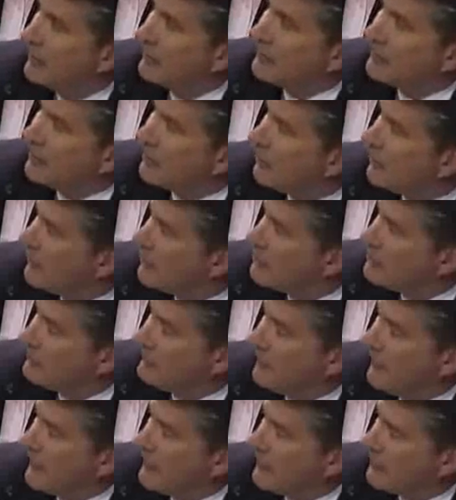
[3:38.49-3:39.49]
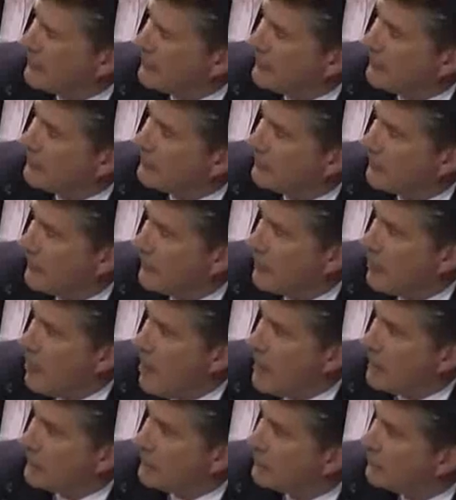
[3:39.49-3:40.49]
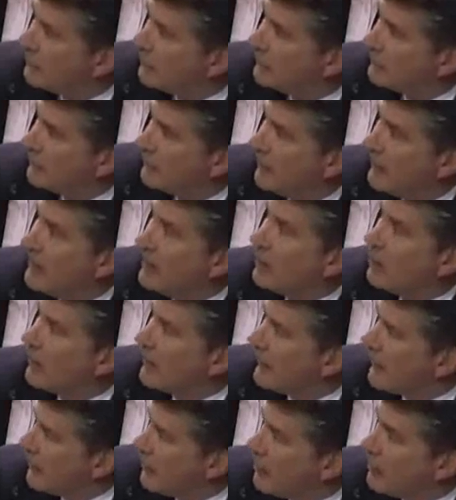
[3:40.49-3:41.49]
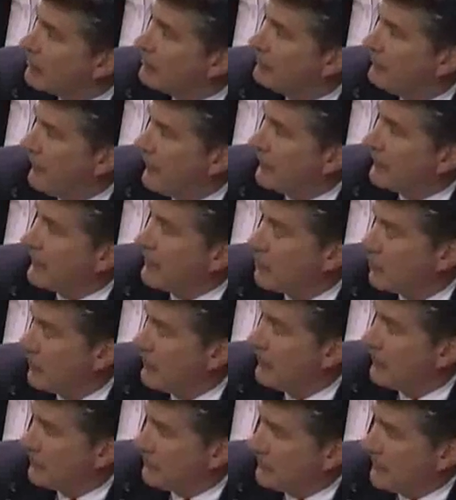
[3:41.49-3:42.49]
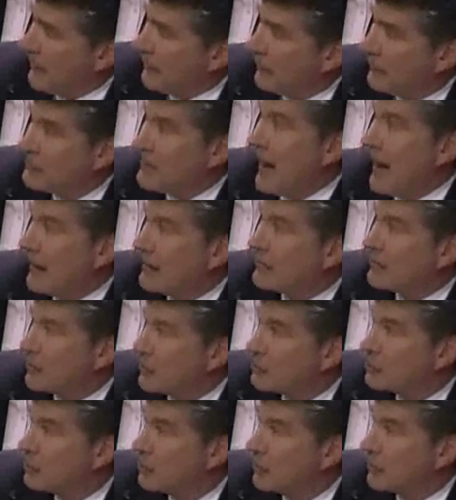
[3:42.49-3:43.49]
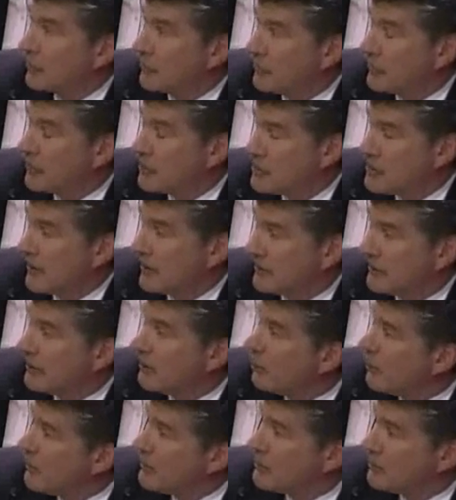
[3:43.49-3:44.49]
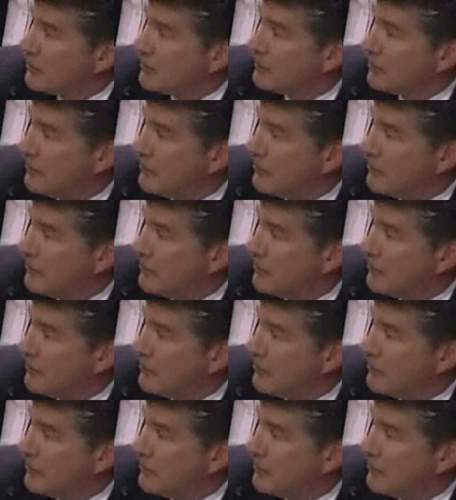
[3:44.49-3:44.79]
so we don't find ourselves in lawsuits when they are finally reestablished as the rules suggested we should